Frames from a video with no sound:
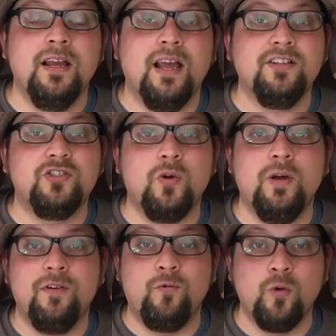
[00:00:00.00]
and so
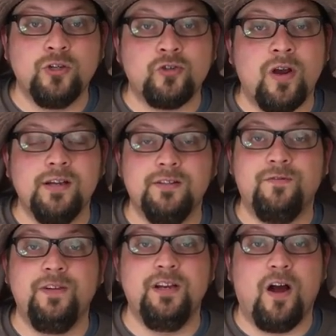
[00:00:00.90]
if we're trying to
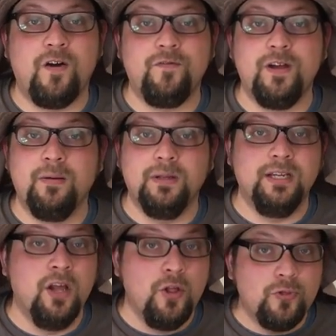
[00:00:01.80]
feed our
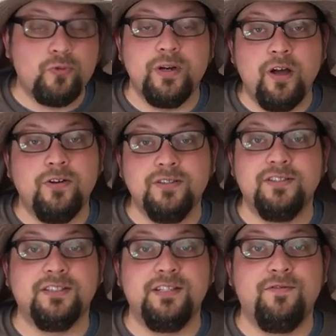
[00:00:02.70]
family
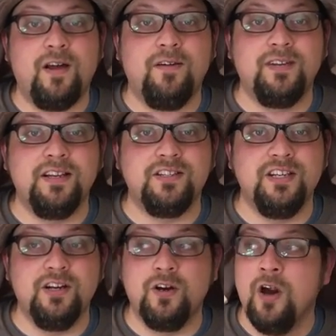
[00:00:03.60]
365 days a
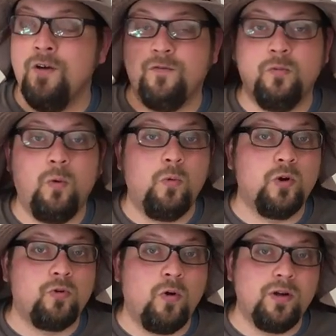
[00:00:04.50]
year from what
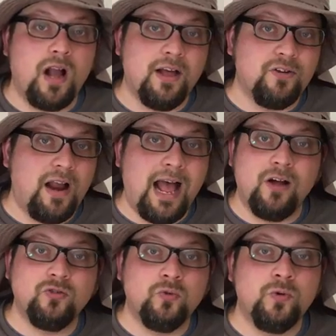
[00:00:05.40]
we're growing either
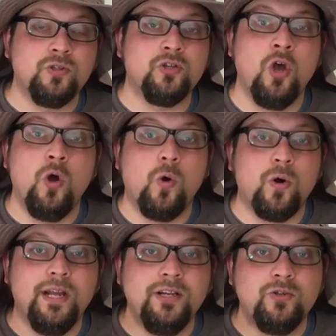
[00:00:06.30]
outdoors
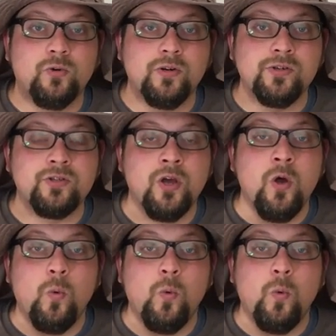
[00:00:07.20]
or indoors,